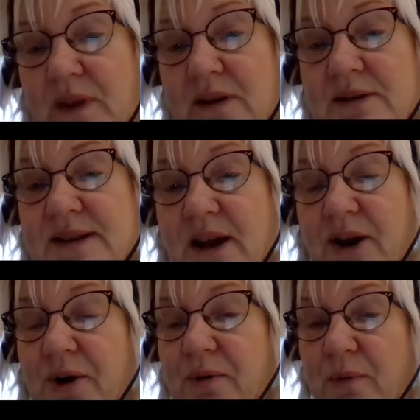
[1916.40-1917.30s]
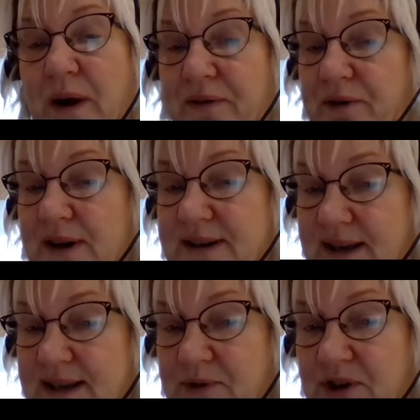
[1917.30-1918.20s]
so whether or not
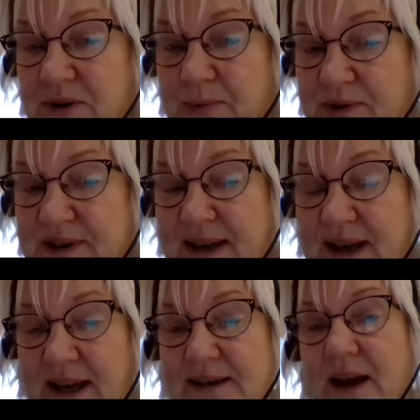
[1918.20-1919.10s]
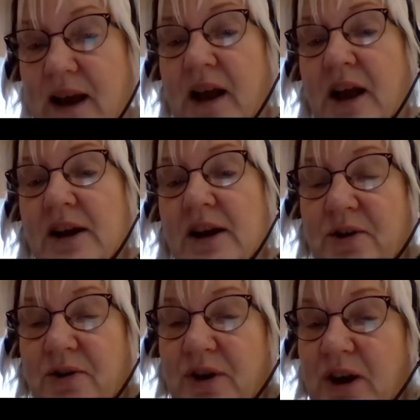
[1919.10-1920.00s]
assessment should proceed.
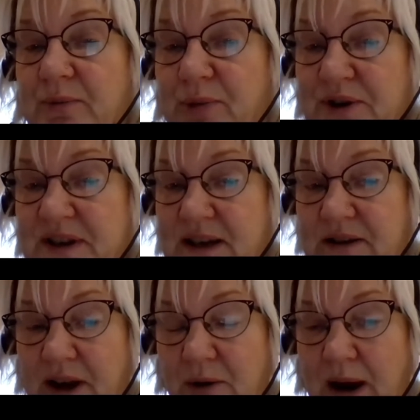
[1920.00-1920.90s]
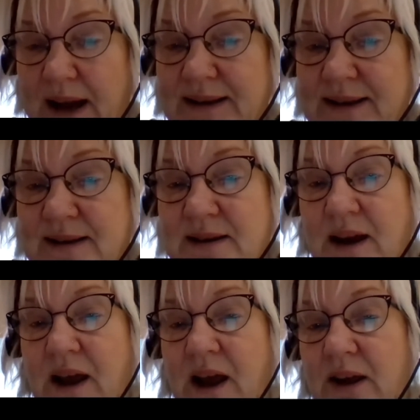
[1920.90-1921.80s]
So you put in a request.
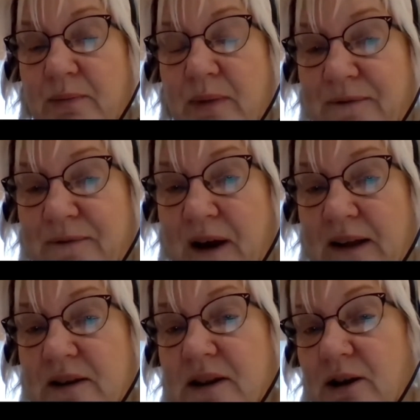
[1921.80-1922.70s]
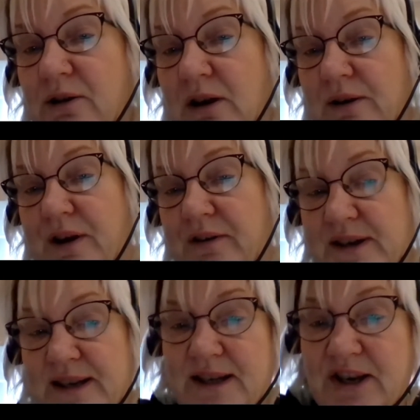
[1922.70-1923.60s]
You may find that the local
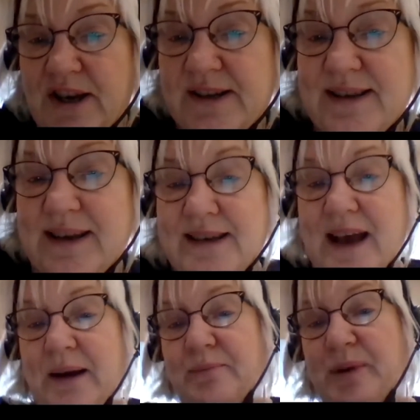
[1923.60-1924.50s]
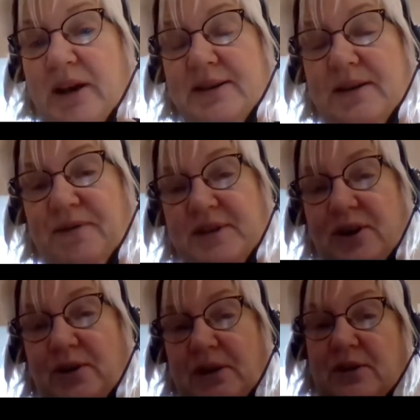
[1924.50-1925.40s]
authority turns it down, because if the
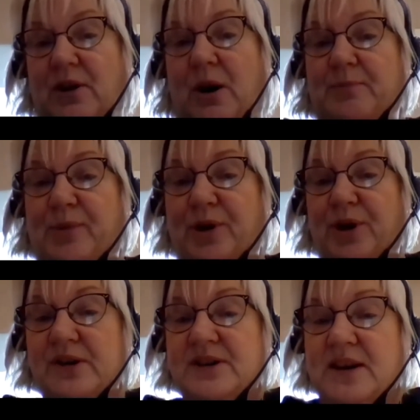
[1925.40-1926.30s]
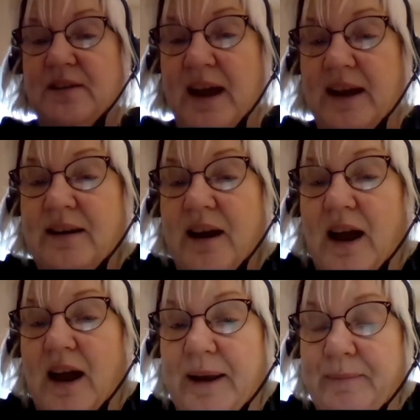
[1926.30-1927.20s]
school are not on board, then
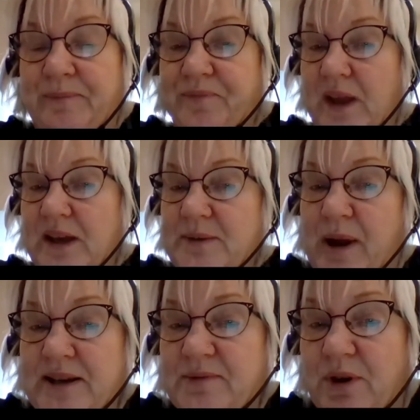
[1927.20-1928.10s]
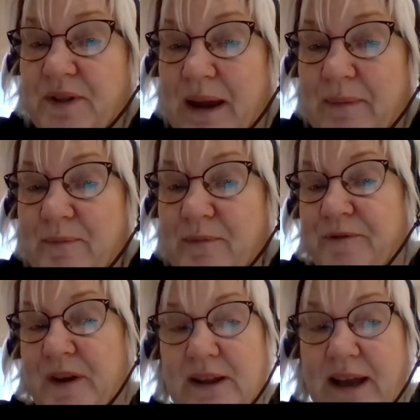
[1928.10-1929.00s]
it depends what they
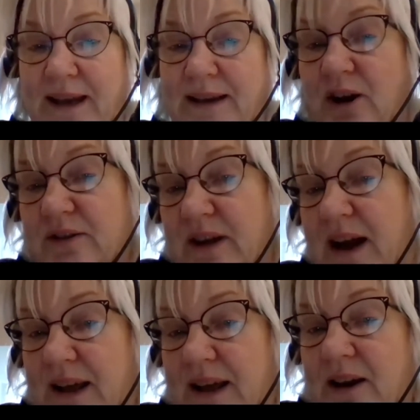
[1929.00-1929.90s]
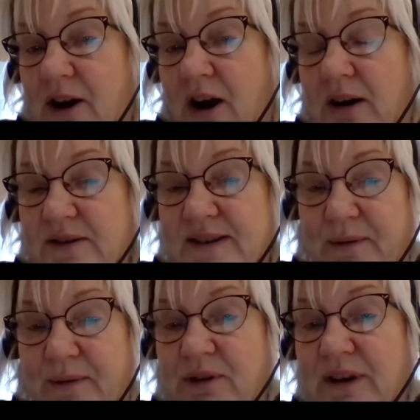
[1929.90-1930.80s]
fill in on that ECAR, because they
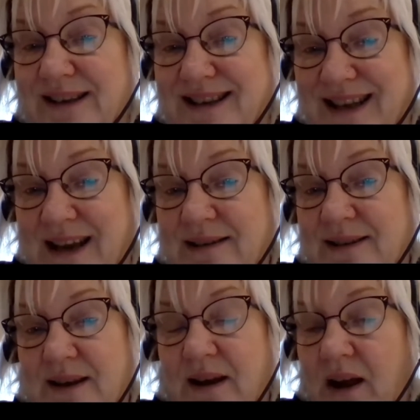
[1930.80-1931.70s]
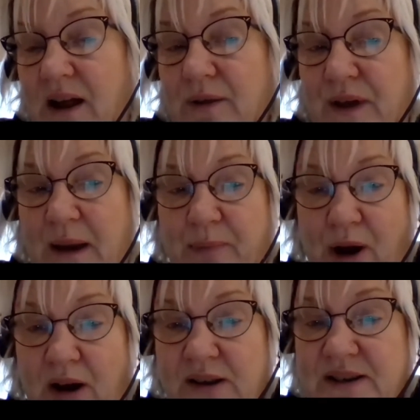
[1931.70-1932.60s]
will get sent their
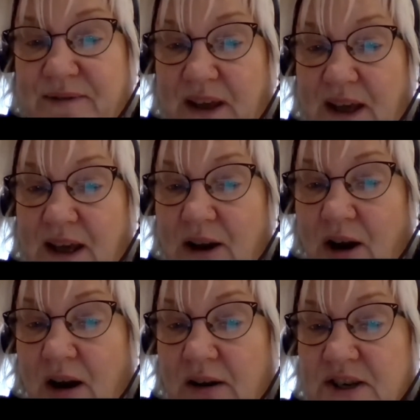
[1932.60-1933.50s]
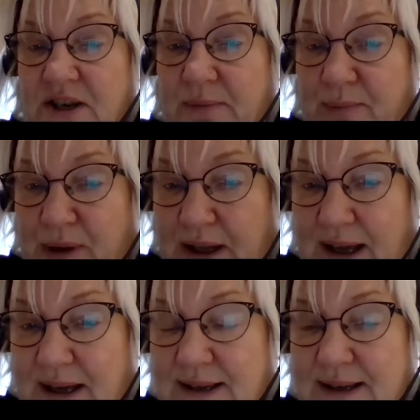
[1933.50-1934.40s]
part of the ECAR to
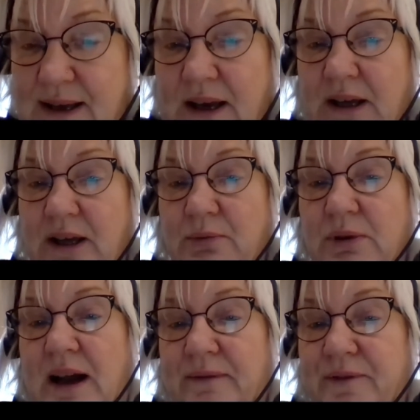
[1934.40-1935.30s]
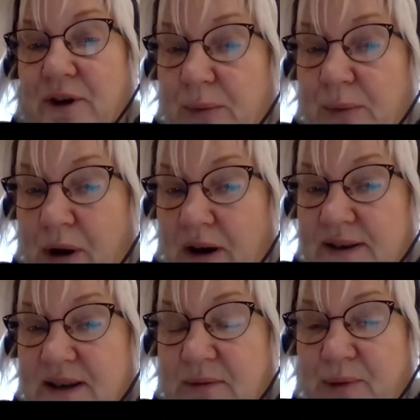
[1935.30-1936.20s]
complete. You will have your part
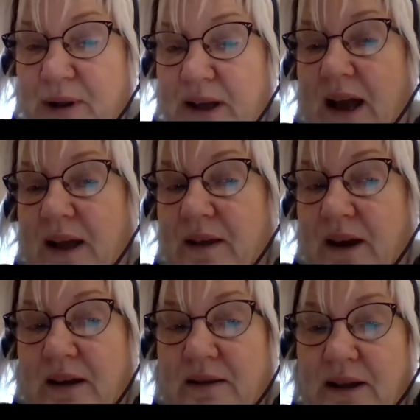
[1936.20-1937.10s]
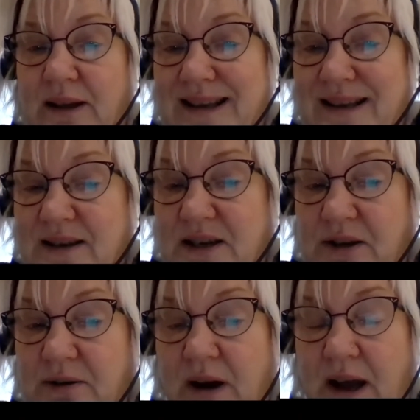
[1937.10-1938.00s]
to complete and the letter
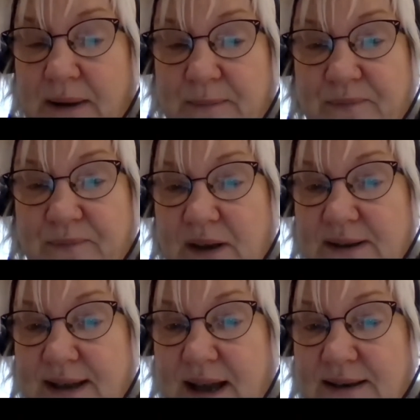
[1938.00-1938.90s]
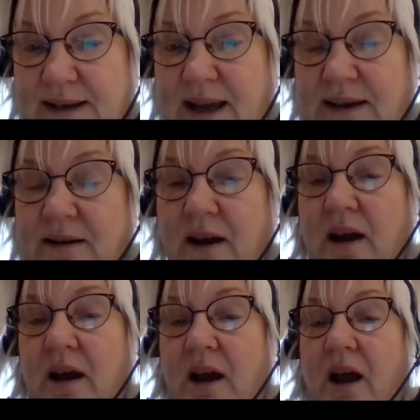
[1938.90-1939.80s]
to send in.
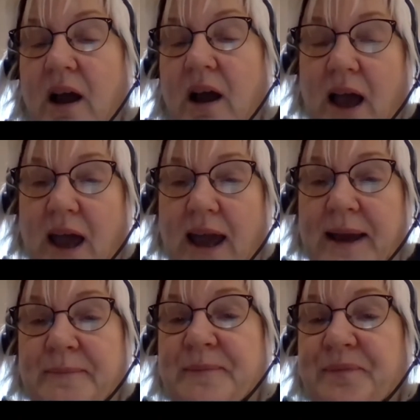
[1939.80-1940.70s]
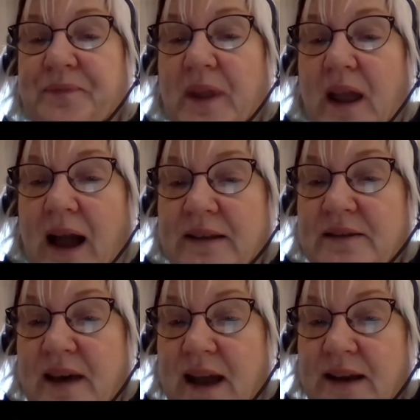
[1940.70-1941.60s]
And
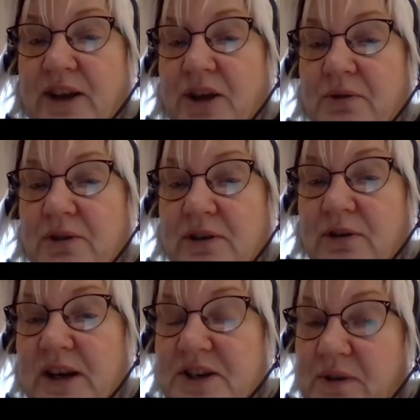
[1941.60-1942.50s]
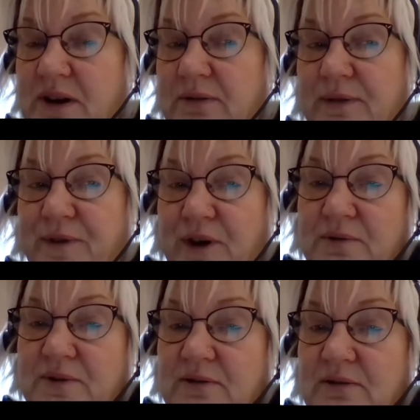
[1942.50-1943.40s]
then you could look at doing a
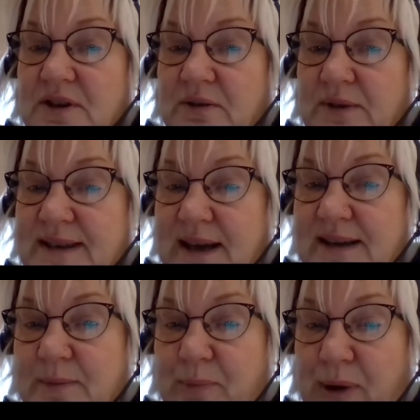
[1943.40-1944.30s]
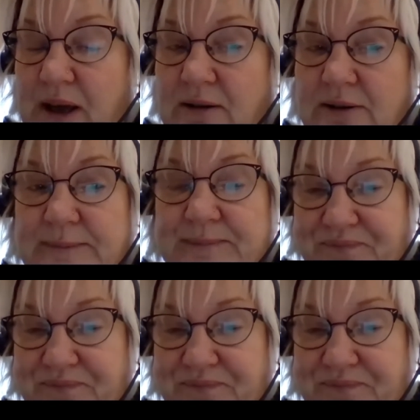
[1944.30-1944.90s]
refusal to assess appeal.